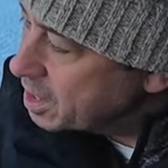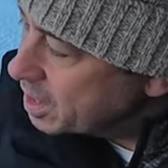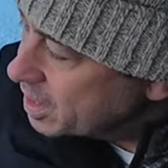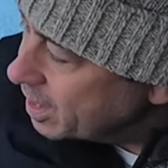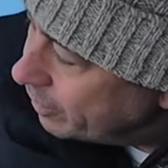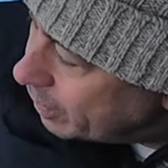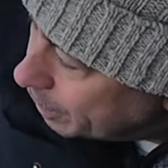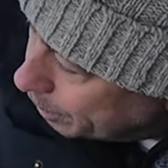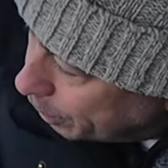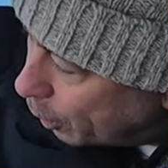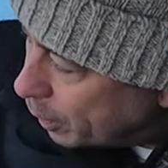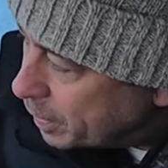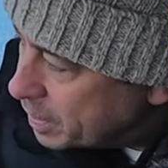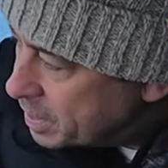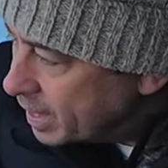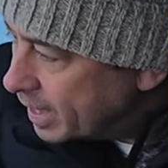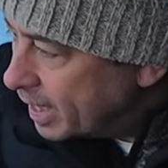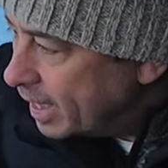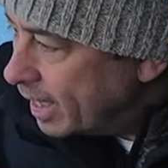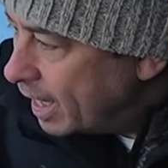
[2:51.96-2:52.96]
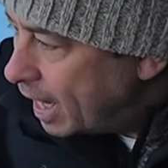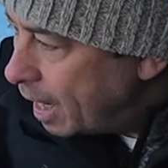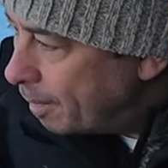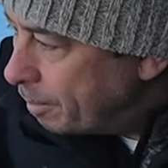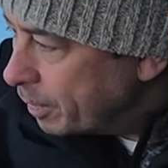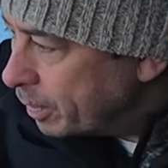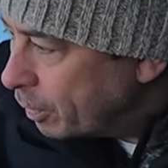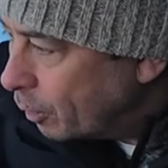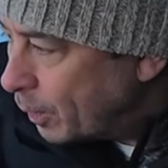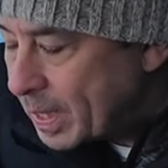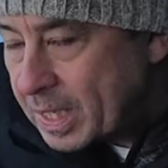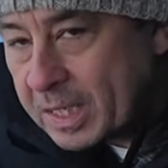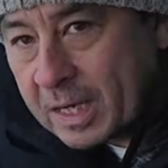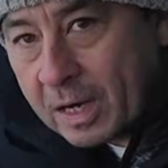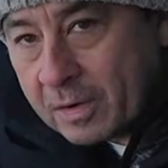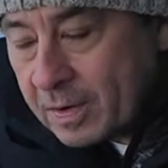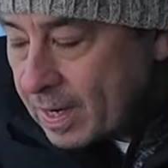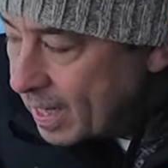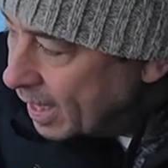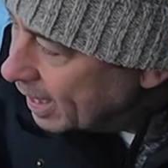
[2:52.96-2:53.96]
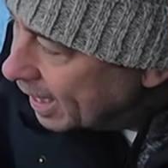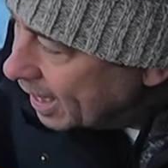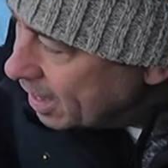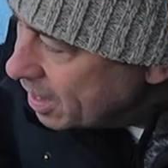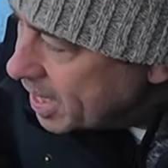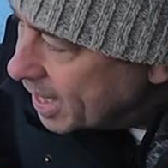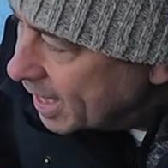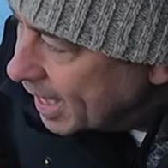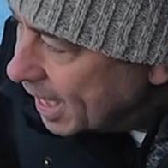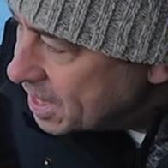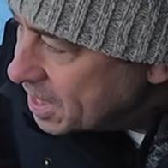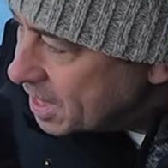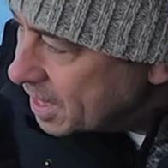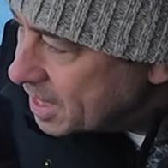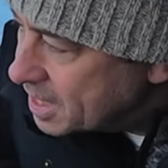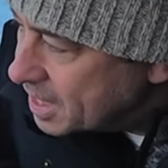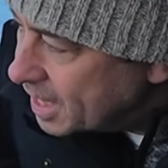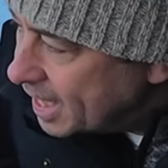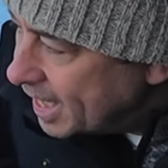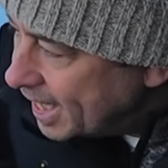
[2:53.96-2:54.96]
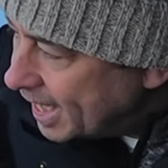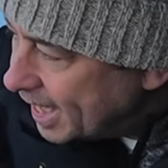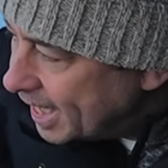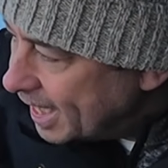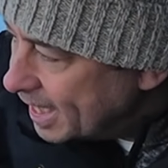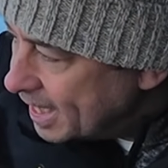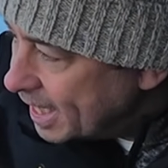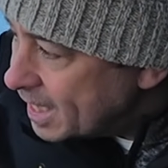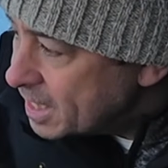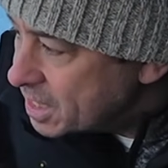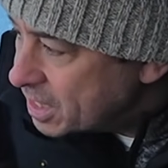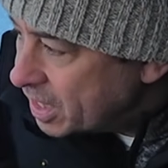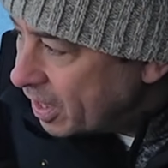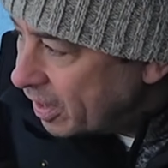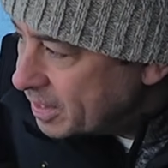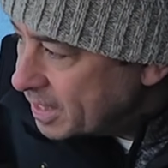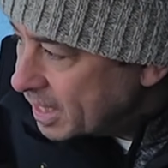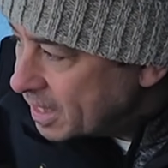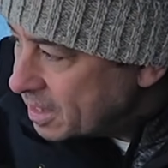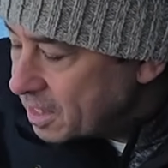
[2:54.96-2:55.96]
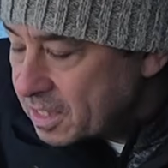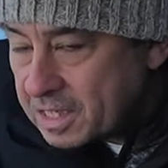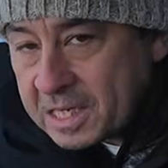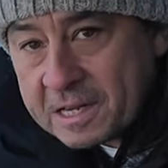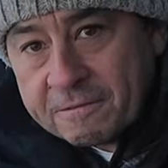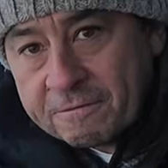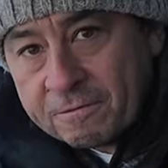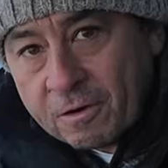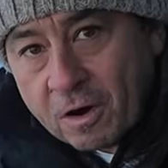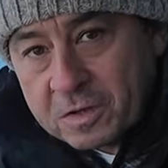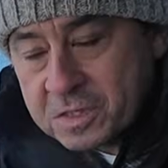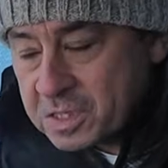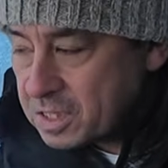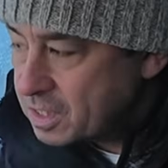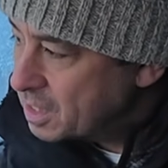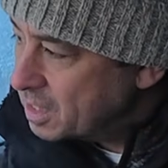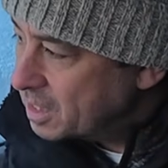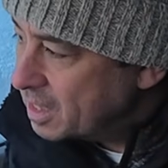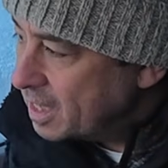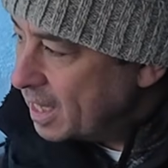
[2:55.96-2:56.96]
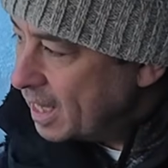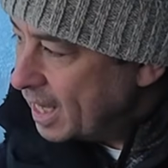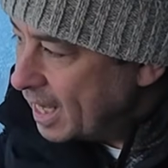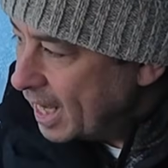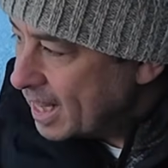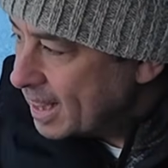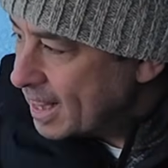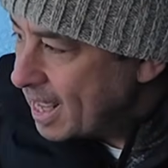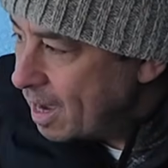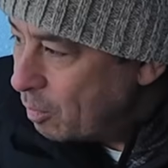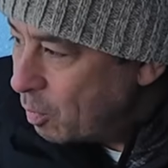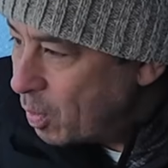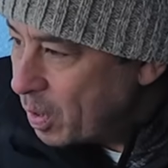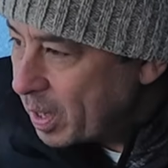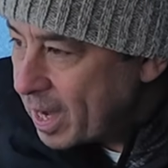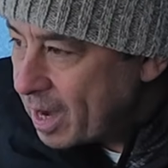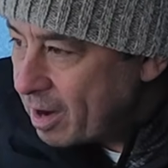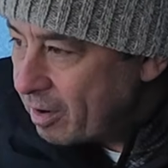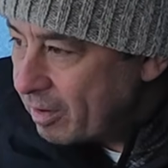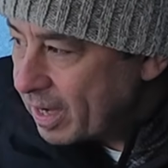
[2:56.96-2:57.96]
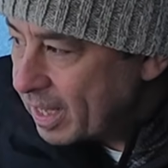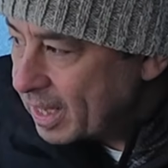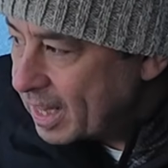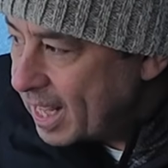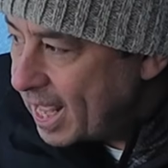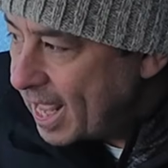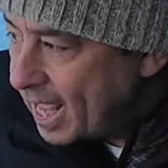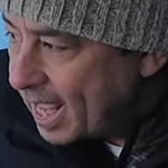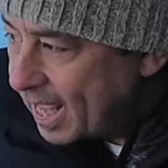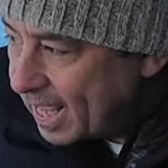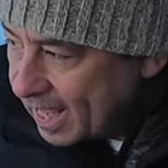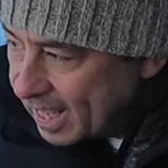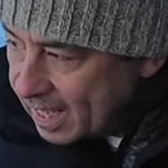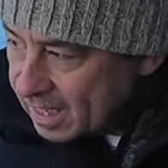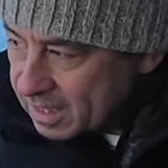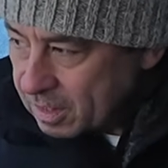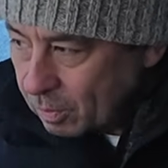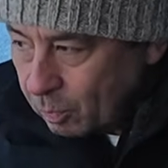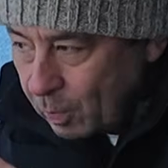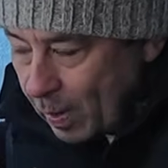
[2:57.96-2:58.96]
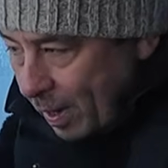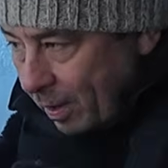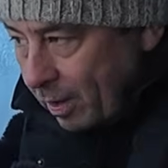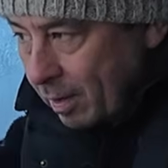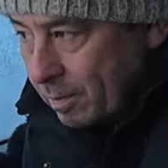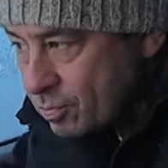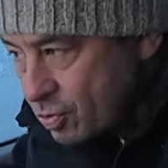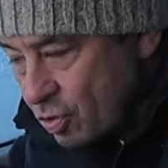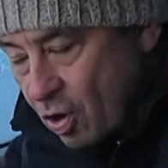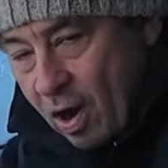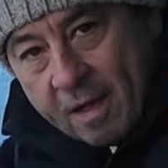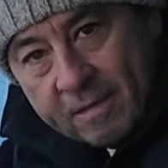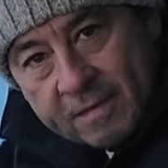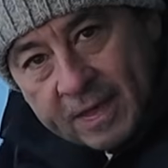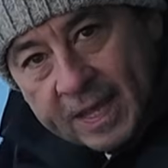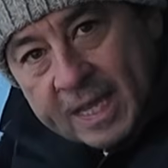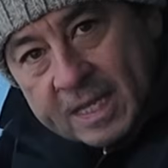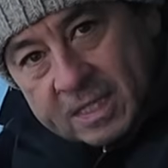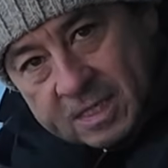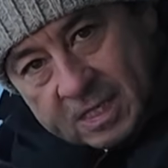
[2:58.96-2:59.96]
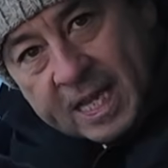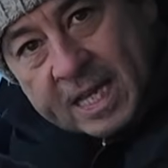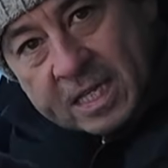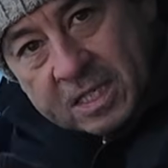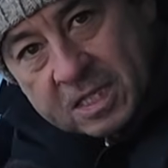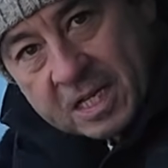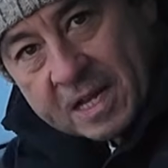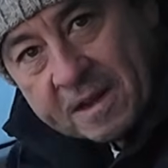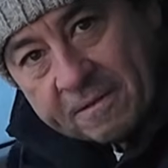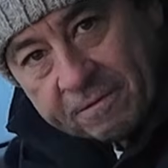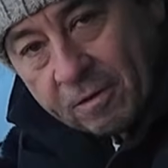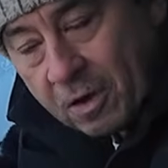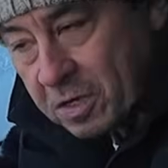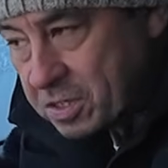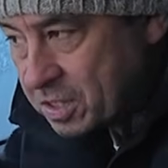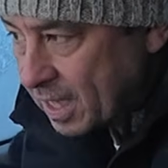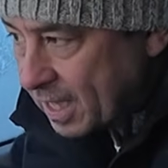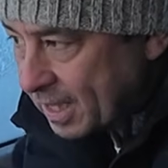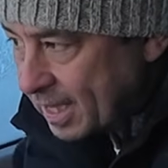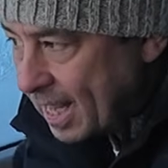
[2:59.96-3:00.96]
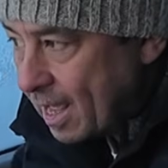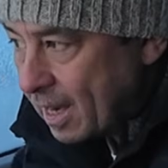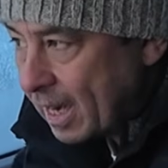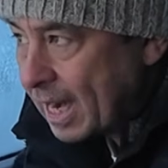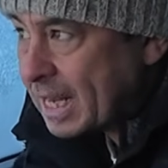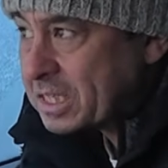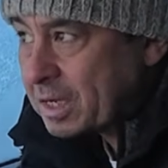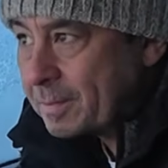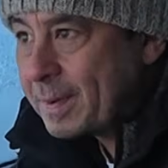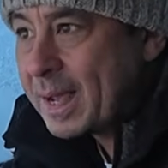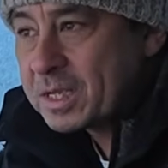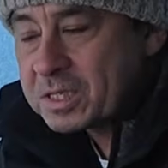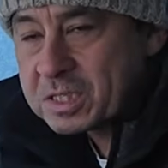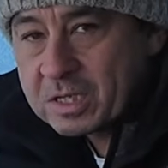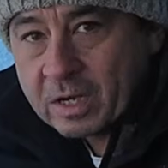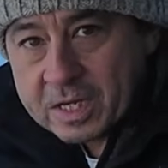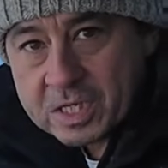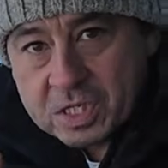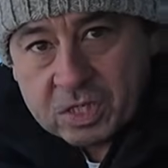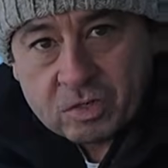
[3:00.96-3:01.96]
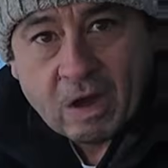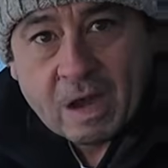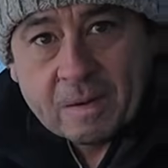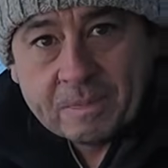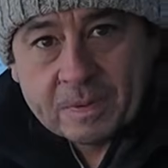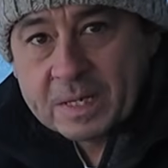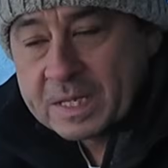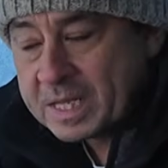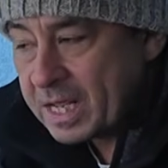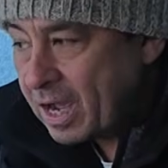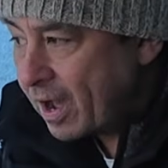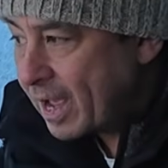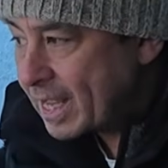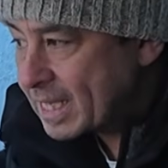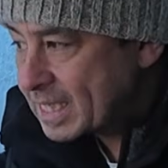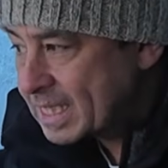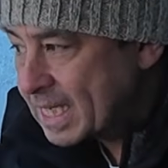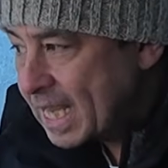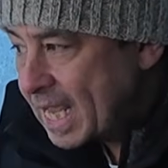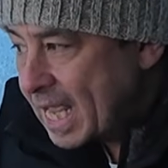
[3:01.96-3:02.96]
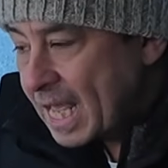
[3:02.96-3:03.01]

just have it pointing up at the window. Now you can actually see it is starting to defrost in that one area there. So where I'm driving, it's defrosting that. And as I'm outside scraping the ice,